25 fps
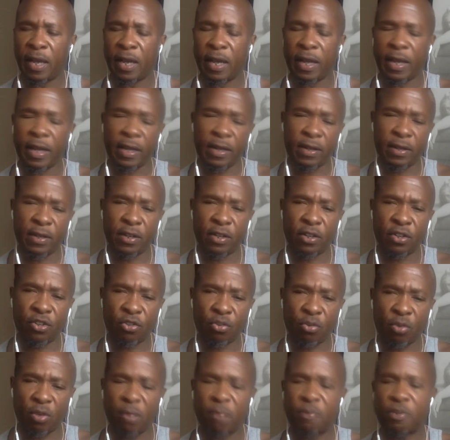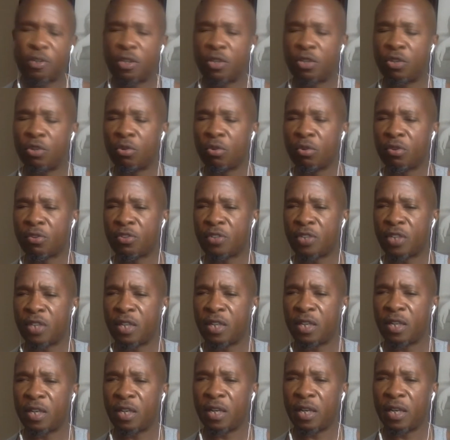In the description, you will
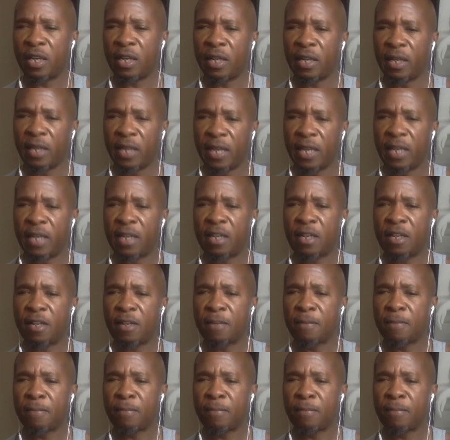see a link.